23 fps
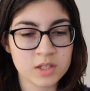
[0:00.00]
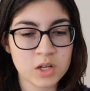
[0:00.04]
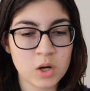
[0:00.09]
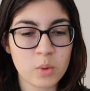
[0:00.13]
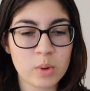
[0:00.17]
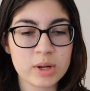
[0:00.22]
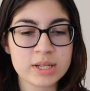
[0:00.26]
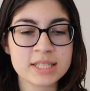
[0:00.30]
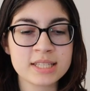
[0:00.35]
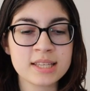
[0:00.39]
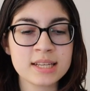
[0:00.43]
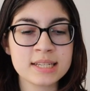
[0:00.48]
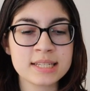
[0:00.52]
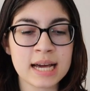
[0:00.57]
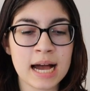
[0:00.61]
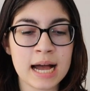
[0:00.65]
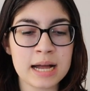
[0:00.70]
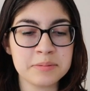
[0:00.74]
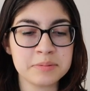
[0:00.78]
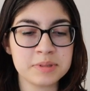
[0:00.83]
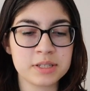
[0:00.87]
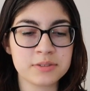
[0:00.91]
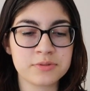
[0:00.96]
What's the
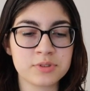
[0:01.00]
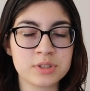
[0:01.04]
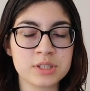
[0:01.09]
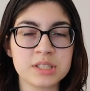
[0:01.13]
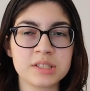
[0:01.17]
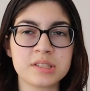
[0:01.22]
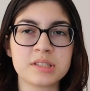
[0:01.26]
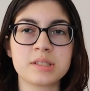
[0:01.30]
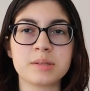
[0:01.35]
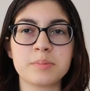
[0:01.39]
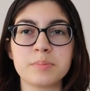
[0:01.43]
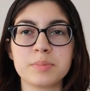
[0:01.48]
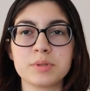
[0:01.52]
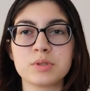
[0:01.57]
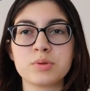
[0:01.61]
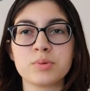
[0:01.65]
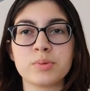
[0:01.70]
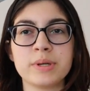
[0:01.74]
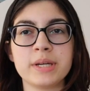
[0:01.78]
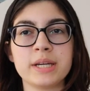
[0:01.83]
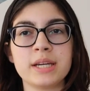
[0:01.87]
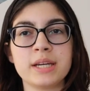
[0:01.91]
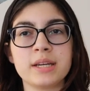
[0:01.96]
time difference
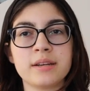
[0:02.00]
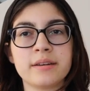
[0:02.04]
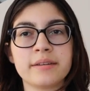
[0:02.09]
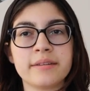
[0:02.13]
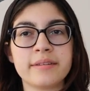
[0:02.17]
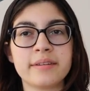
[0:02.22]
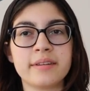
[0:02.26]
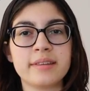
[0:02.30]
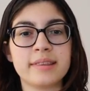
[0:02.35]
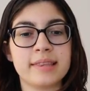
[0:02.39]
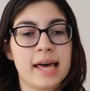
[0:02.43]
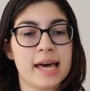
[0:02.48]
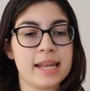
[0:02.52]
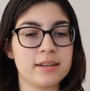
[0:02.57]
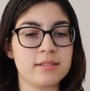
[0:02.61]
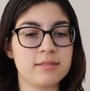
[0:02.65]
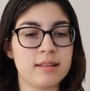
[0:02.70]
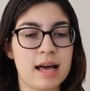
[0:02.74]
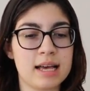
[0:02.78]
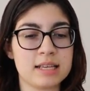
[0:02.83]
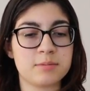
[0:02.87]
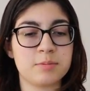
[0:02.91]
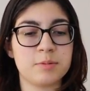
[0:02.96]
between the end of
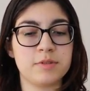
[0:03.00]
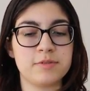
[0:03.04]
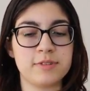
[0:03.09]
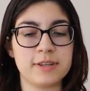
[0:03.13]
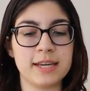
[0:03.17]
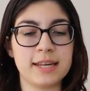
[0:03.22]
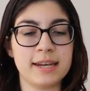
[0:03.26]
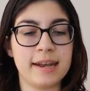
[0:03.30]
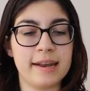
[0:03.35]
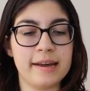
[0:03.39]
last movie and